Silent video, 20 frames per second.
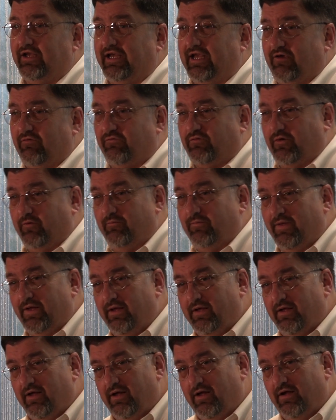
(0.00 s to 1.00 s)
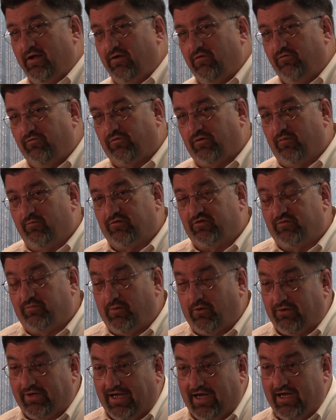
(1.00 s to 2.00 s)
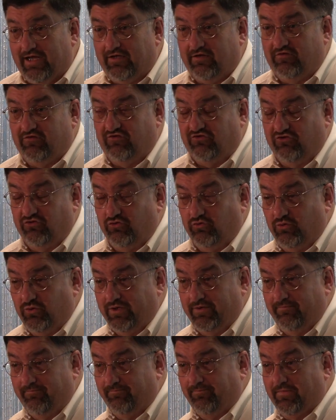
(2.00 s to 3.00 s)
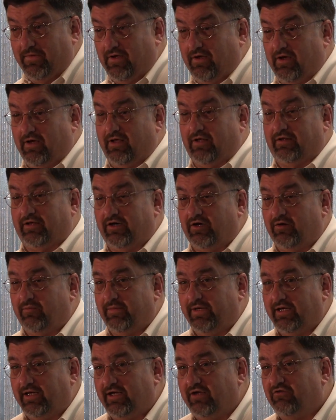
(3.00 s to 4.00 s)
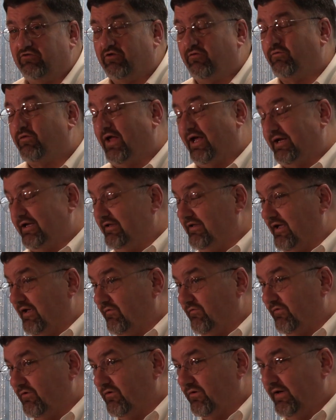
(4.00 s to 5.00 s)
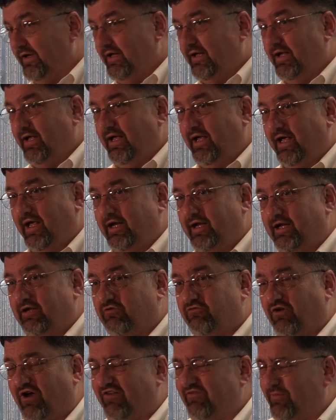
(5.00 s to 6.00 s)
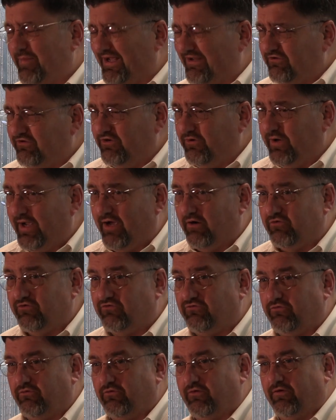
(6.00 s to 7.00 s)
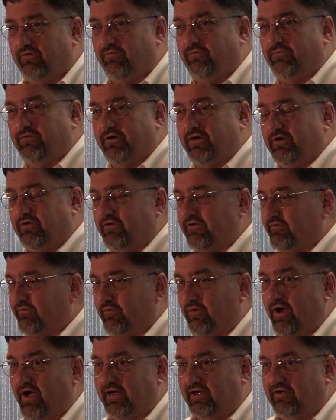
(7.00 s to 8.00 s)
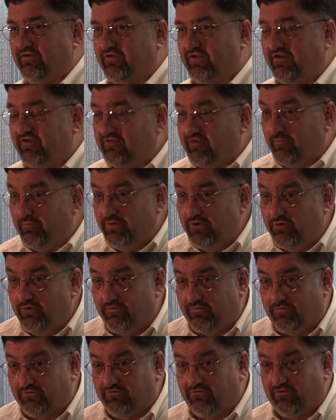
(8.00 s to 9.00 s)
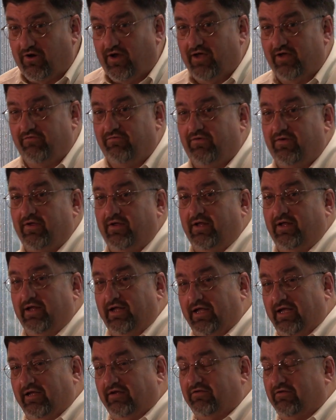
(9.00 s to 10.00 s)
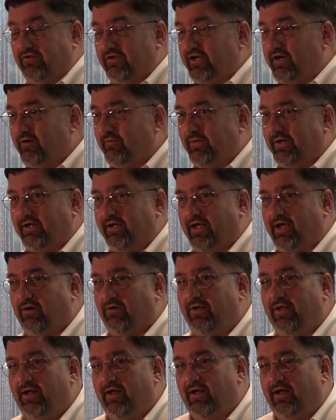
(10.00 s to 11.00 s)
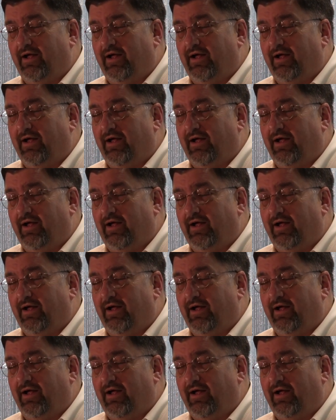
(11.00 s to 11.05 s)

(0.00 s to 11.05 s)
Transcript: to get from Spokane to Laramie is to fly to Denver, and then drive about 2 hours through the foothill of the Rockies, and it's a beautiful drive into Laramie. Now,